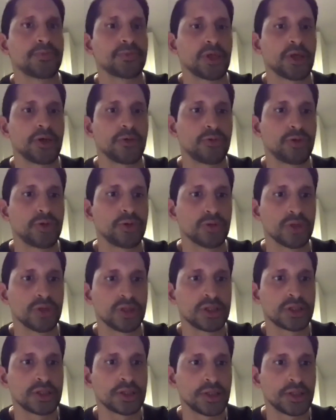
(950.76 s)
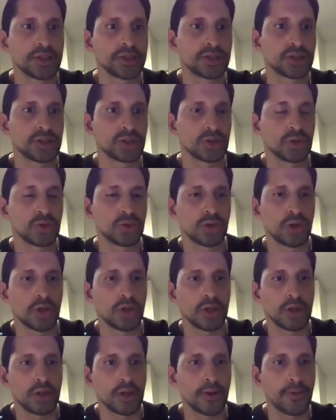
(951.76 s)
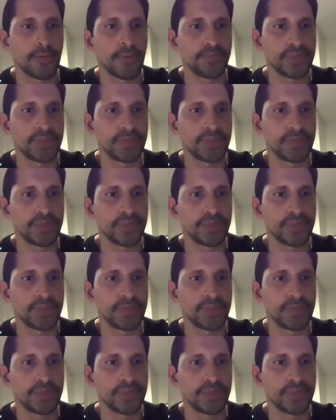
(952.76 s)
if we really need to